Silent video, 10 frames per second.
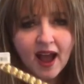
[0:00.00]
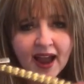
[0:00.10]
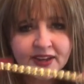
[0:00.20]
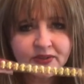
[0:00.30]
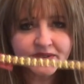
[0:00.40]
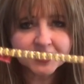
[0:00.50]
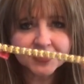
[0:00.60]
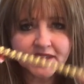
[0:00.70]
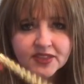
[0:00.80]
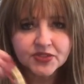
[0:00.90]
I used to
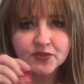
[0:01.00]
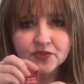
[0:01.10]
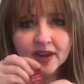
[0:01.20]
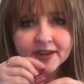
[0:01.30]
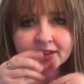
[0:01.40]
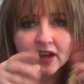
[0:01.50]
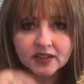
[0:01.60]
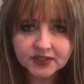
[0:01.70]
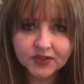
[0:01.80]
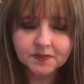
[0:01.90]
think the red
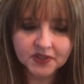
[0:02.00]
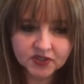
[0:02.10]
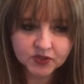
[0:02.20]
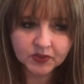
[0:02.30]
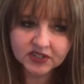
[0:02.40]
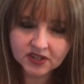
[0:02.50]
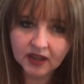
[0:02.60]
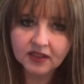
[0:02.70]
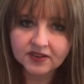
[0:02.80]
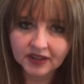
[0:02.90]
colored beads were
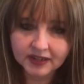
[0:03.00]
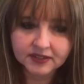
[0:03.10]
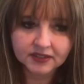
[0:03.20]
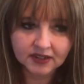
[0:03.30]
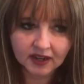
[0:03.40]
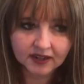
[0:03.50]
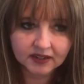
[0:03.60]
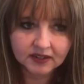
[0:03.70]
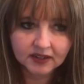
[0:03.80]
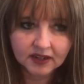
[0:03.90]
$1.99.